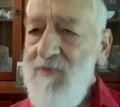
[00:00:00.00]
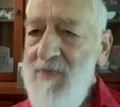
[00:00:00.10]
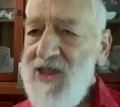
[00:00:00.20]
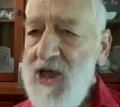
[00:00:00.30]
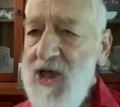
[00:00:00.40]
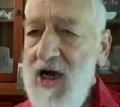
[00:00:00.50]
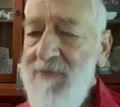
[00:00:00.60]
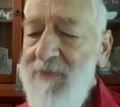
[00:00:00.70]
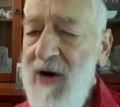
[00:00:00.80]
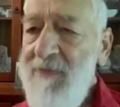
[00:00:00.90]
must say
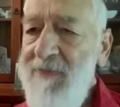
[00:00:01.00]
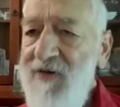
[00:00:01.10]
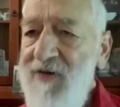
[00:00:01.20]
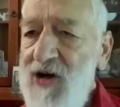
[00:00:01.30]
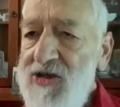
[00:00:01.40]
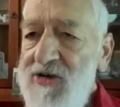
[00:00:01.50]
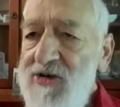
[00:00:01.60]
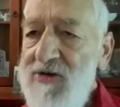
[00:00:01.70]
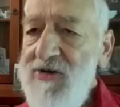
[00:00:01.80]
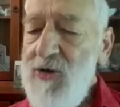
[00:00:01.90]
I prefer to
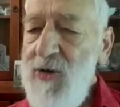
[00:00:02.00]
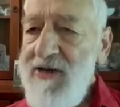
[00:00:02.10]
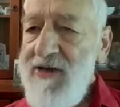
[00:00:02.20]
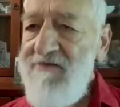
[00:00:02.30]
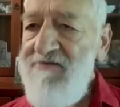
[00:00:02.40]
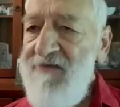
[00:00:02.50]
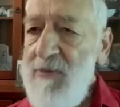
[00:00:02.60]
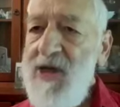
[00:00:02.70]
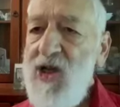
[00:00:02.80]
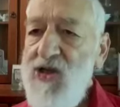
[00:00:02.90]
eat
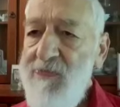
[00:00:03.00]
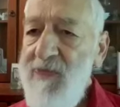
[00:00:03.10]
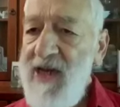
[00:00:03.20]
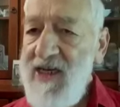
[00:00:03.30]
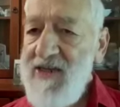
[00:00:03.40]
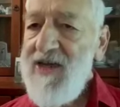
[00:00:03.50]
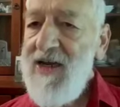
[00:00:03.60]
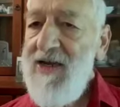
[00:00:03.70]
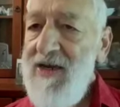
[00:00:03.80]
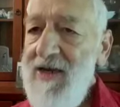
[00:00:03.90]
ruminant meat,
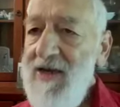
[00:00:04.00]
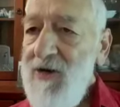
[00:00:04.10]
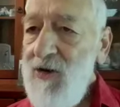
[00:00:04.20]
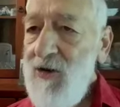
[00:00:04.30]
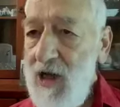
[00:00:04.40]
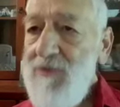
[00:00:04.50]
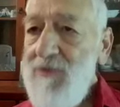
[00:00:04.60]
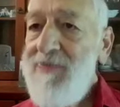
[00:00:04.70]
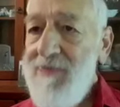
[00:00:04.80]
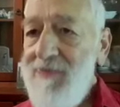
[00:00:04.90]

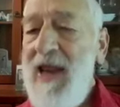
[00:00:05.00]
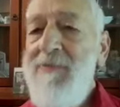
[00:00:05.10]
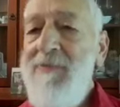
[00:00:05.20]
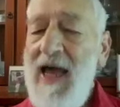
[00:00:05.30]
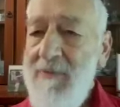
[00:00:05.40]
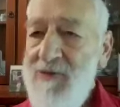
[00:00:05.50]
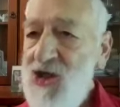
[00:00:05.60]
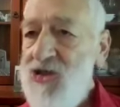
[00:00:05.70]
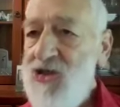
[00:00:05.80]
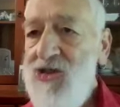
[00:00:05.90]
although black
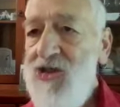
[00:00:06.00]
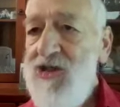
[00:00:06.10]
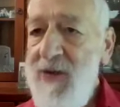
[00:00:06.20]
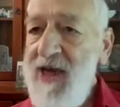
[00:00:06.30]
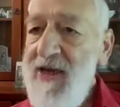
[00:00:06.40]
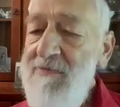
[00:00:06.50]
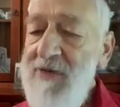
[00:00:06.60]
sausage is pig.